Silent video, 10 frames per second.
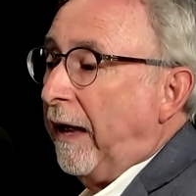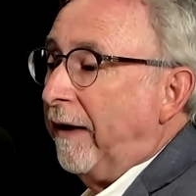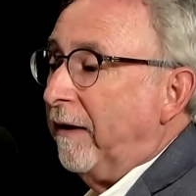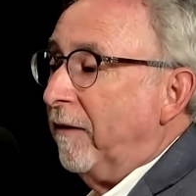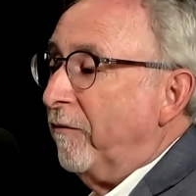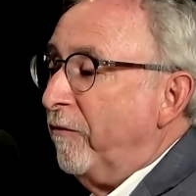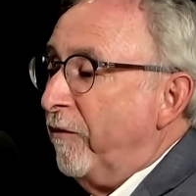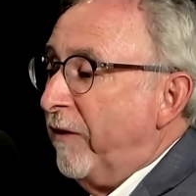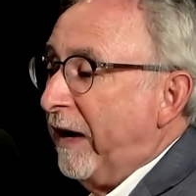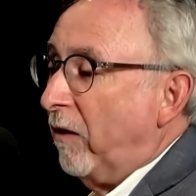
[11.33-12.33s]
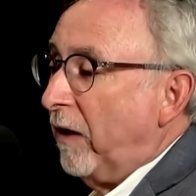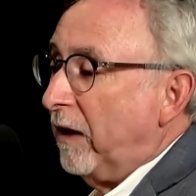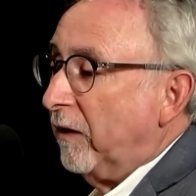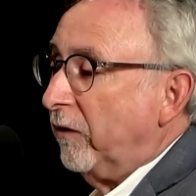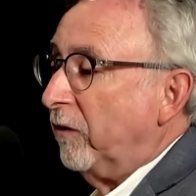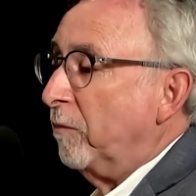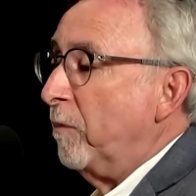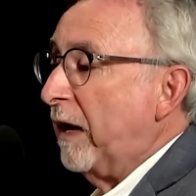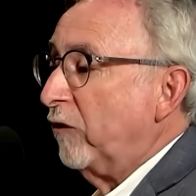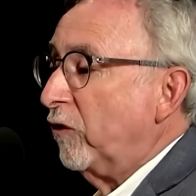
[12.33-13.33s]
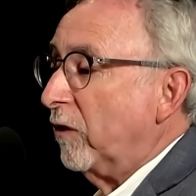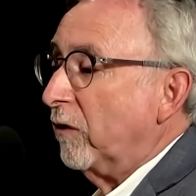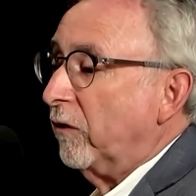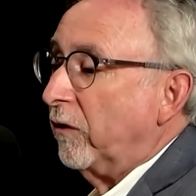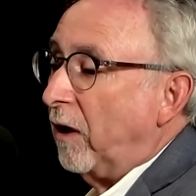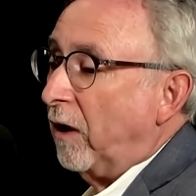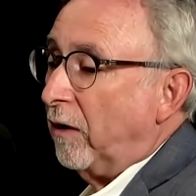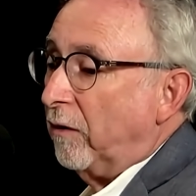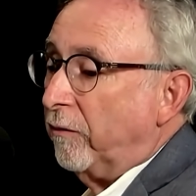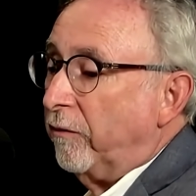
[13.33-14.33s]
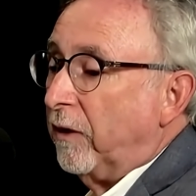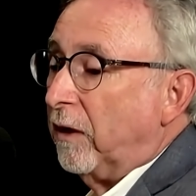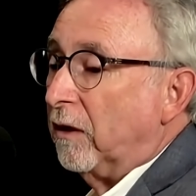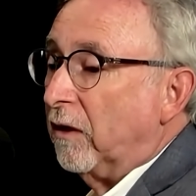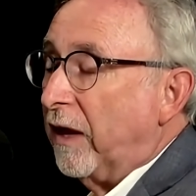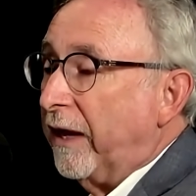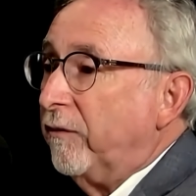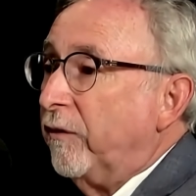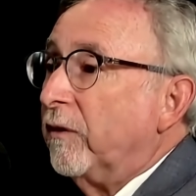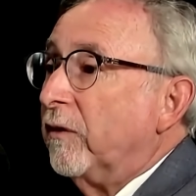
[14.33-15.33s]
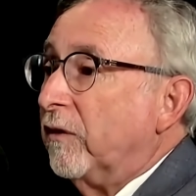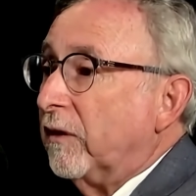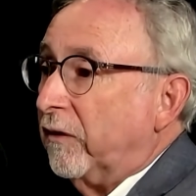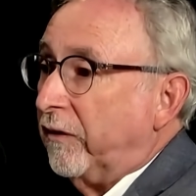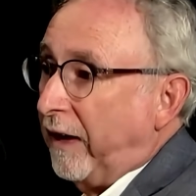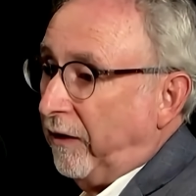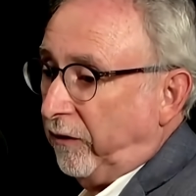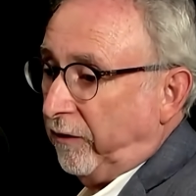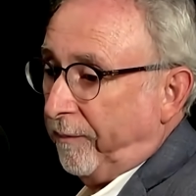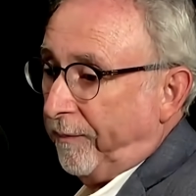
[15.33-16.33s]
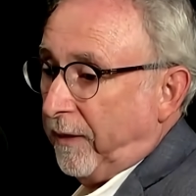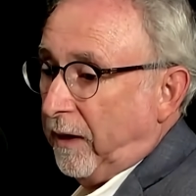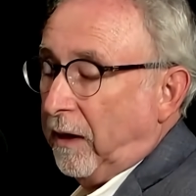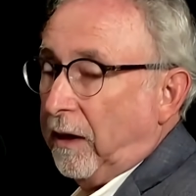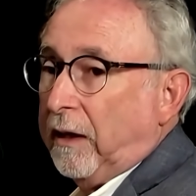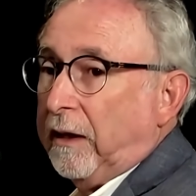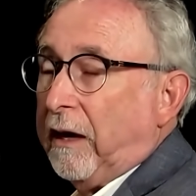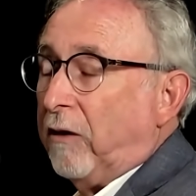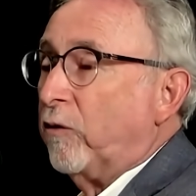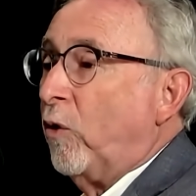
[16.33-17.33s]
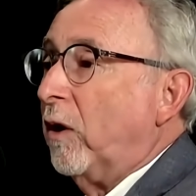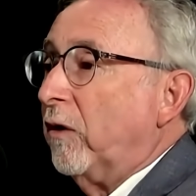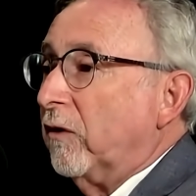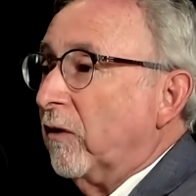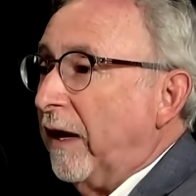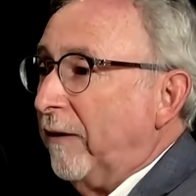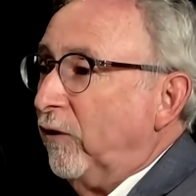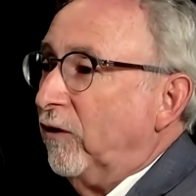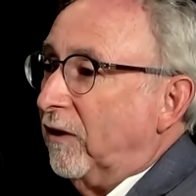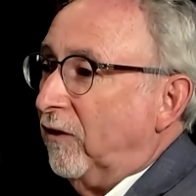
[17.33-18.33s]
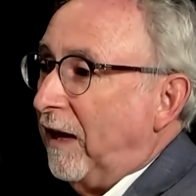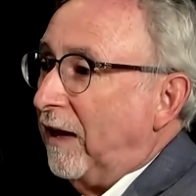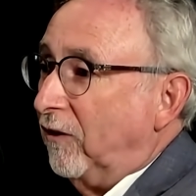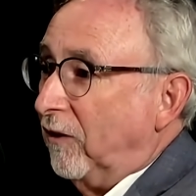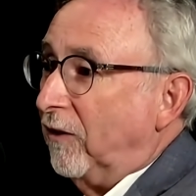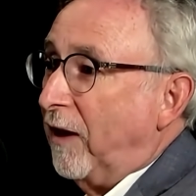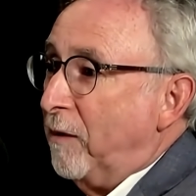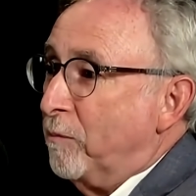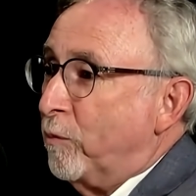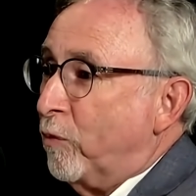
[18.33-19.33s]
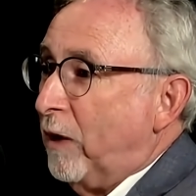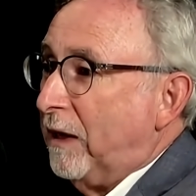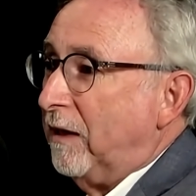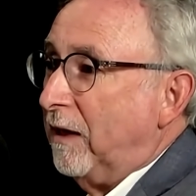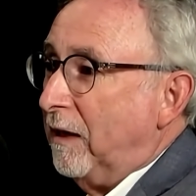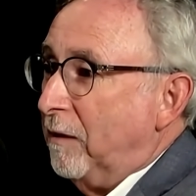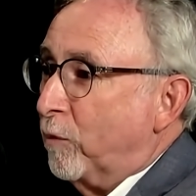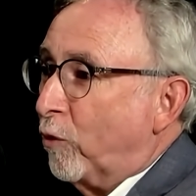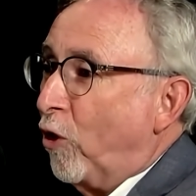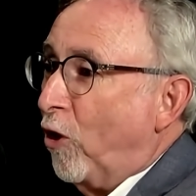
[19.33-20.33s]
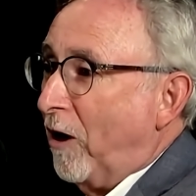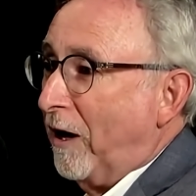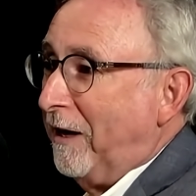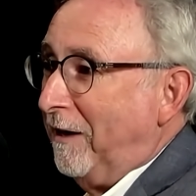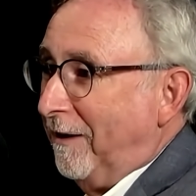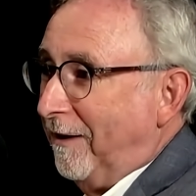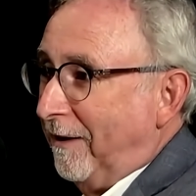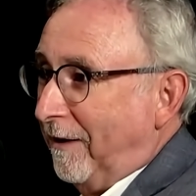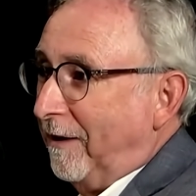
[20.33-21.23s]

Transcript: and various measures of life success. Now, of course, life success is a pretty broad